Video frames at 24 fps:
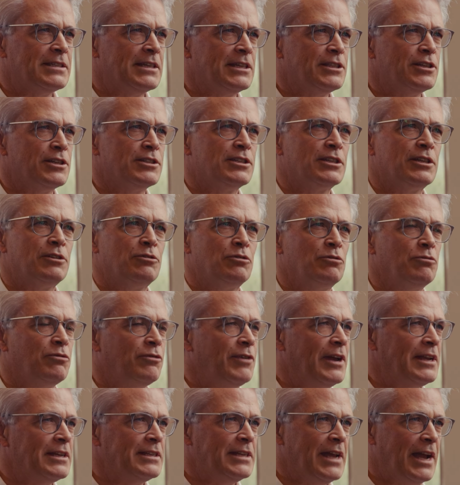is that there's
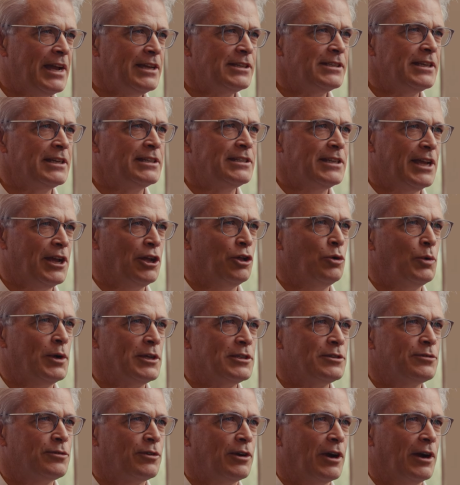fantastic
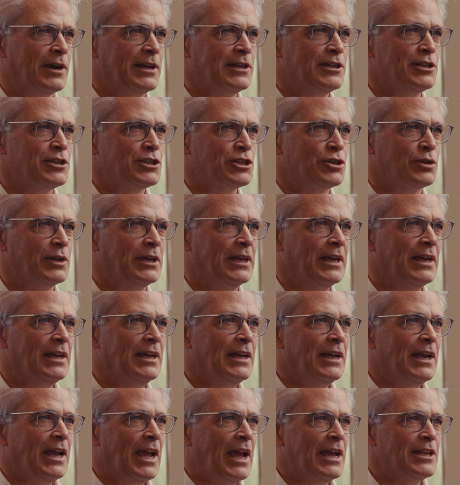tailwinds for our industry.
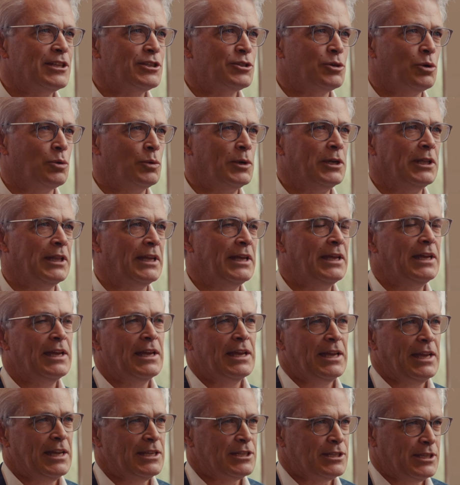And so really,
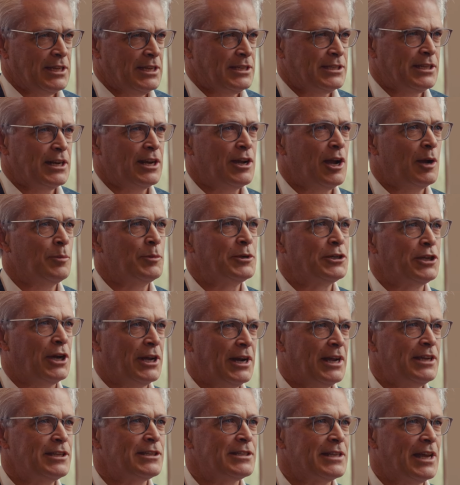it's, it's incumbent
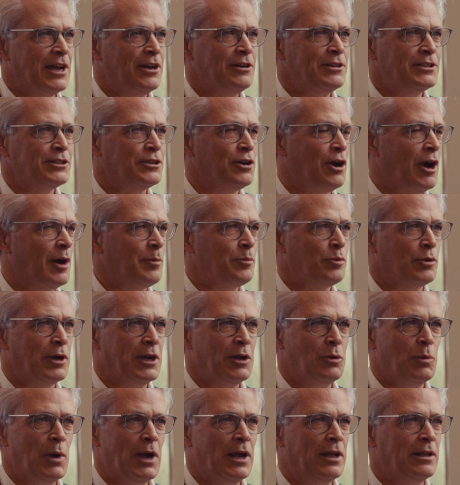on us now to
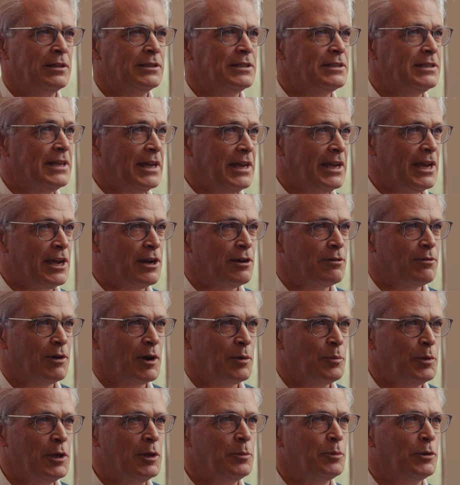operate well, to take care of
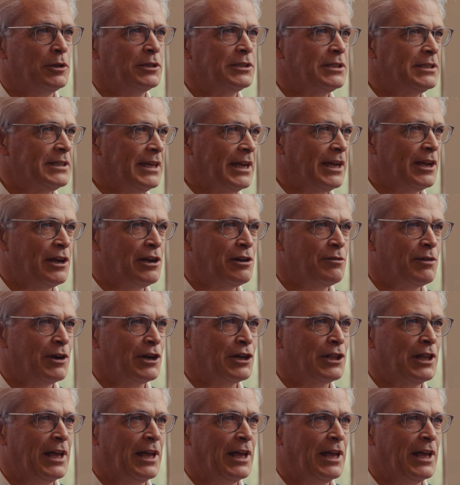our people, to take care of our